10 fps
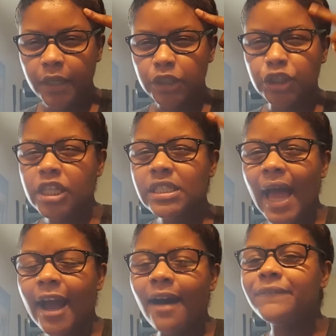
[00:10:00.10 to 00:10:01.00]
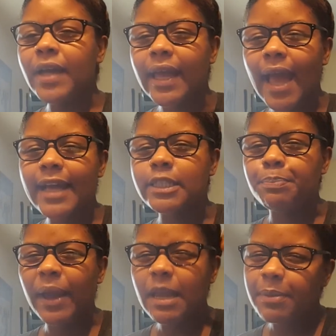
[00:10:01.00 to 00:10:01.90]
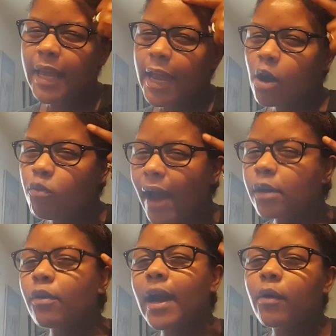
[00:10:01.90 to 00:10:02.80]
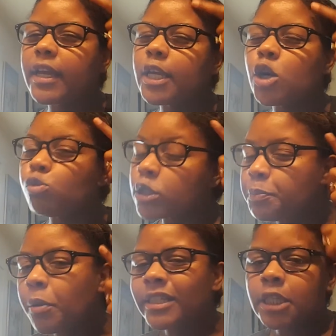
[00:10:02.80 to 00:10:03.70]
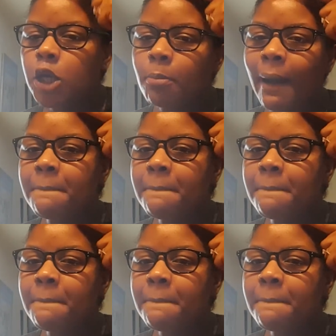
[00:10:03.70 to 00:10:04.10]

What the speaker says: Just like her fake ass baby hair right around here was pressing on my